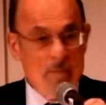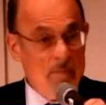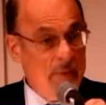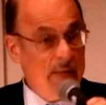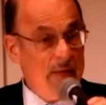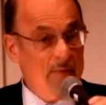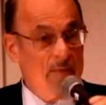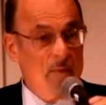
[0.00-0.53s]

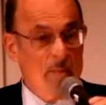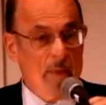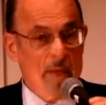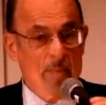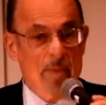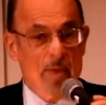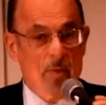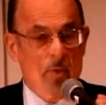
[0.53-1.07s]
Many of them may
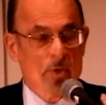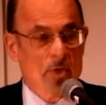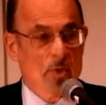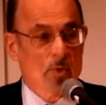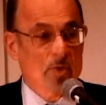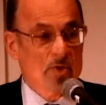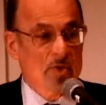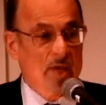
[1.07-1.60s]
be, what
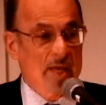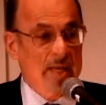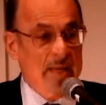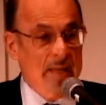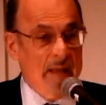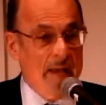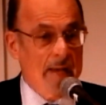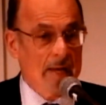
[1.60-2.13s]
shall we say,
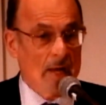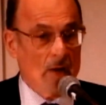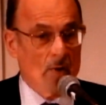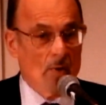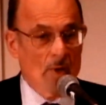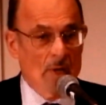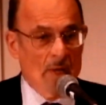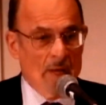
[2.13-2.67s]
nano